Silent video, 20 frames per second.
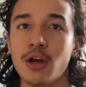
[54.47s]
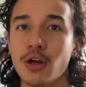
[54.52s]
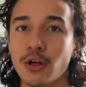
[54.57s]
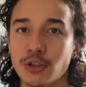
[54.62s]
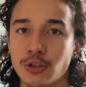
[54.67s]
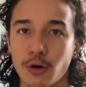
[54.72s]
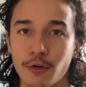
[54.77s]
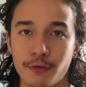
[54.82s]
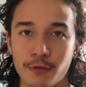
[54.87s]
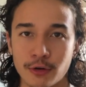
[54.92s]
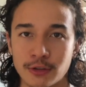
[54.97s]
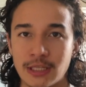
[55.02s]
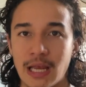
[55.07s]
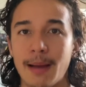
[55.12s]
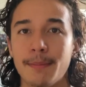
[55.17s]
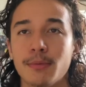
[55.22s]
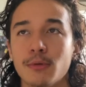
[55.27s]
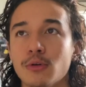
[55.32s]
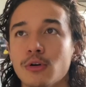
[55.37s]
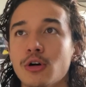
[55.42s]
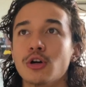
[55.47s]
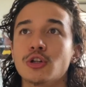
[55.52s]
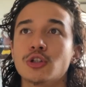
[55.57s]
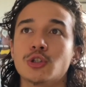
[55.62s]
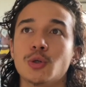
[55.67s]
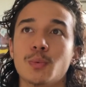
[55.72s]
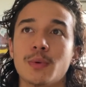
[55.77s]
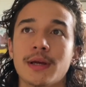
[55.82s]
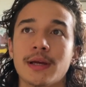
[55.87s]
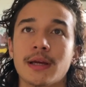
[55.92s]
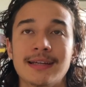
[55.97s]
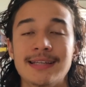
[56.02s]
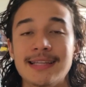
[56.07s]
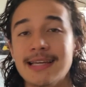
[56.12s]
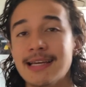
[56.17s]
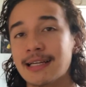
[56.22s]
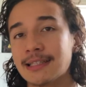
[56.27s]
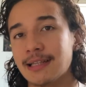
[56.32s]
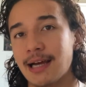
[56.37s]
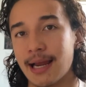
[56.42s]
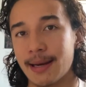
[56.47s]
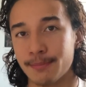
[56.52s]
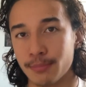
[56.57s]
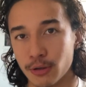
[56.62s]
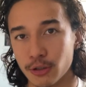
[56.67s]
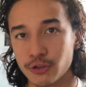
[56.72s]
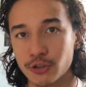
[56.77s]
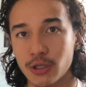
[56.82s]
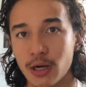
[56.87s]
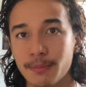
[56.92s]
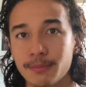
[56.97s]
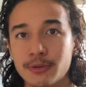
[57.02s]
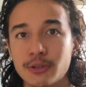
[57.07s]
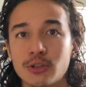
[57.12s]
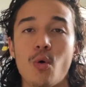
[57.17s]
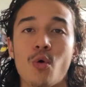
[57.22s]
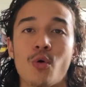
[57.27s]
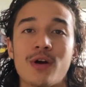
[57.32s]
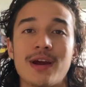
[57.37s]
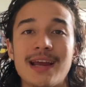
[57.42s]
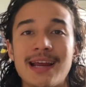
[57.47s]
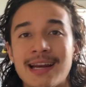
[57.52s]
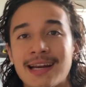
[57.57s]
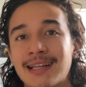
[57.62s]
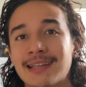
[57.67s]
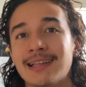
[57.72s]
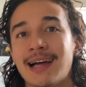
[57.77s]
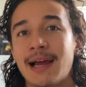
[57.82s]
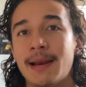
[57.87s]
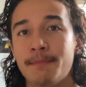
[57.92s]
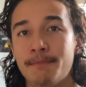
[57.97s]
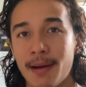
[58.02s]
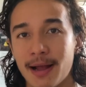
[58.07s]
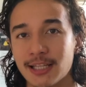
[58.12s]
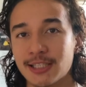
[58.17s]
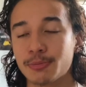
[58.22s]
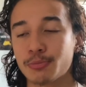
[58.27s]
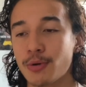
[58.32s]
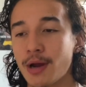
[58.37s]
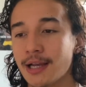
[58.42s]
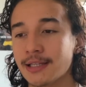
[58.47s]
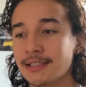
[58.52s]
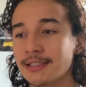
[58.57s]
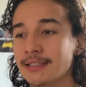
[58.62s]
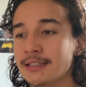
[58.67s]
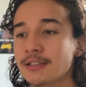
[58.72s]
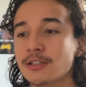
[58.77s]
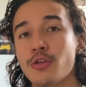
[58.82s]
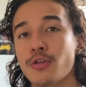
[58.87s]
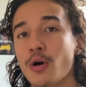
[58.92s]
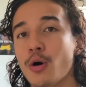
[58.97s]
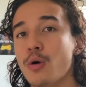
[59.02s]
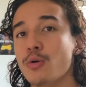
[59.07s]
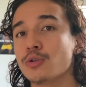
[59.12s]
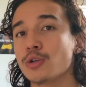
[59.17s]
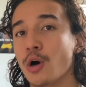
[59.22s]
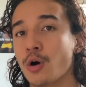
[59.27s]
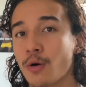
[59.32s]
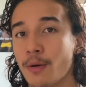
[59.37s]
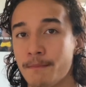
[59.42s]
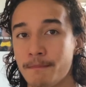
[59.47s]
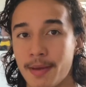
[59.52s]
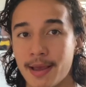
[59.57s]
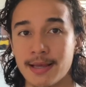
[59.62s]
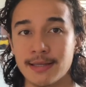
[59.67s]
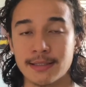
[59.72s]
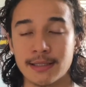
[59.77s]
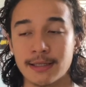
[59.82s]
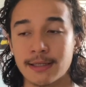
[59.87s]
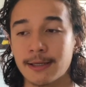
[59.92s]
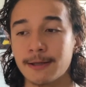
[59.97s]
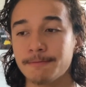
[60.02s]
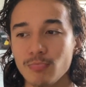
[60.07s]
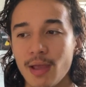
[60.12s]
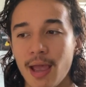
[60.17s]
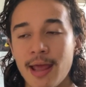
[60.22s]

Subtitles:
So for example, doing decline push-ups or incline bench presses, those are amazing.